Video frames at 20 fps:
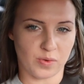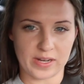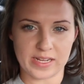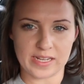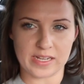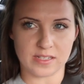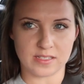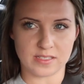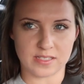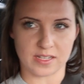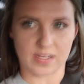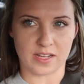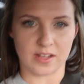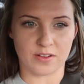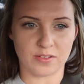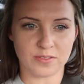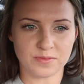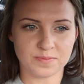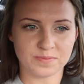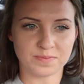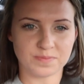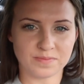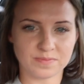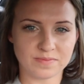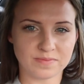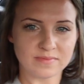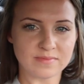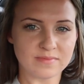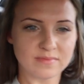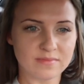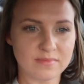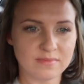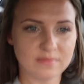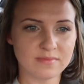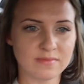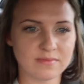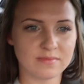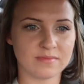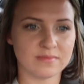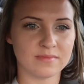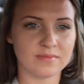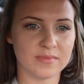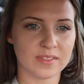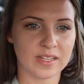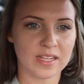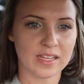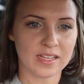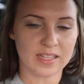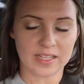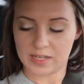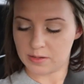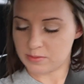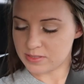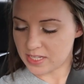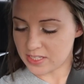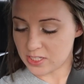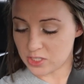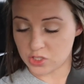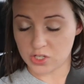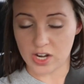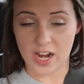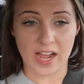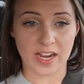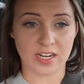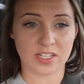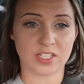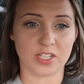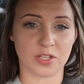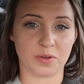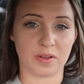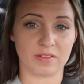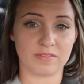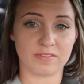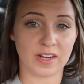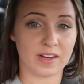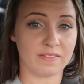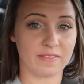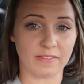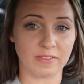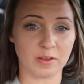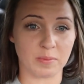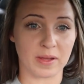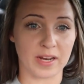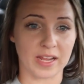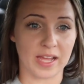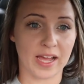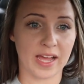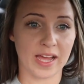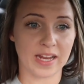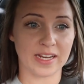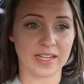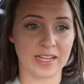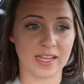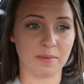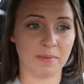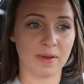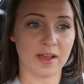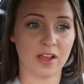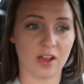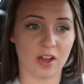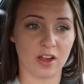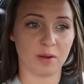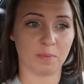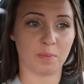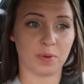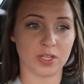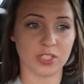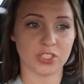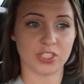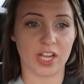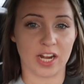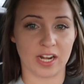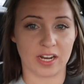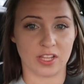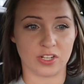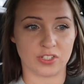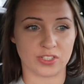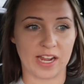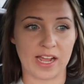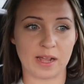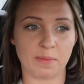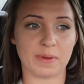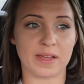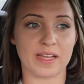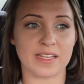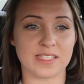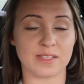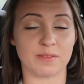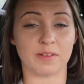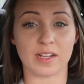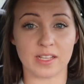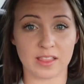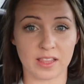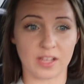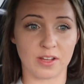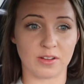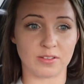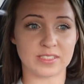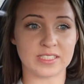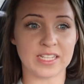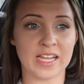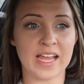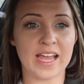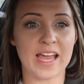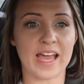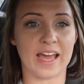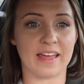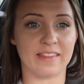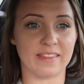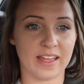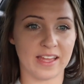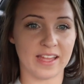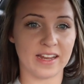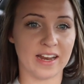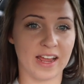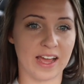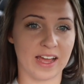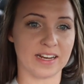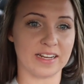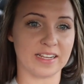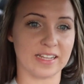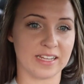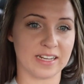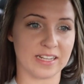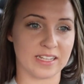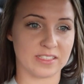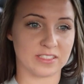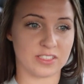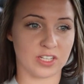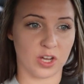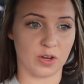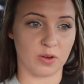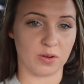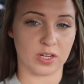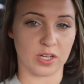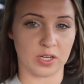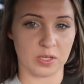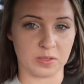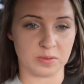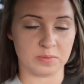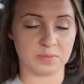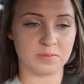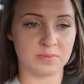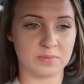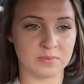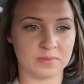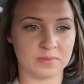3 years ago. And it was at the track too, in front of everybody. I had to get my car pushed out of the track because they were closed, and then had to get it towed home.